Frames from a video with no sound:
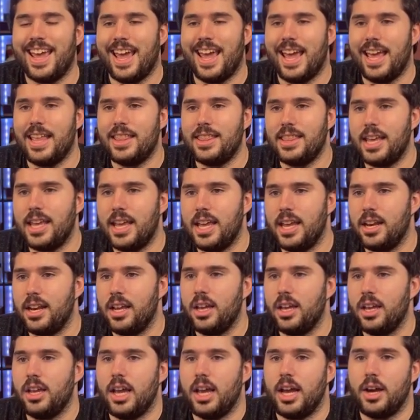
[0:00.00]
And then
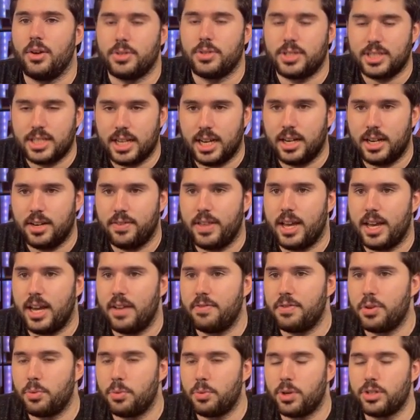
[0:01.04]
outside of that,
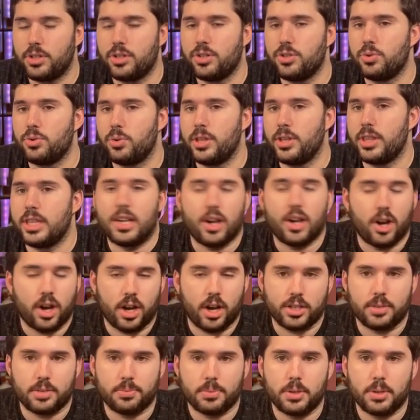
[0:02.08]
if you want to join the awesome